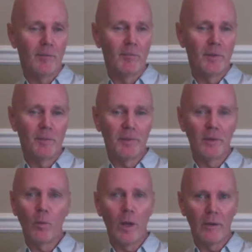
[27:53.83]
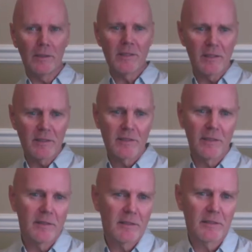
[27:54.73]
But be aware, it's
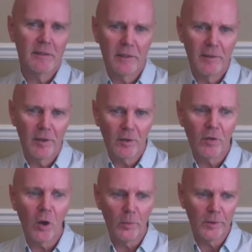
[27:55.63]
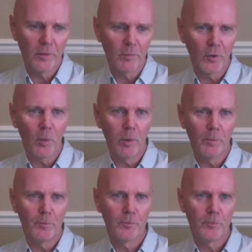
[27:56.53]
a common problem.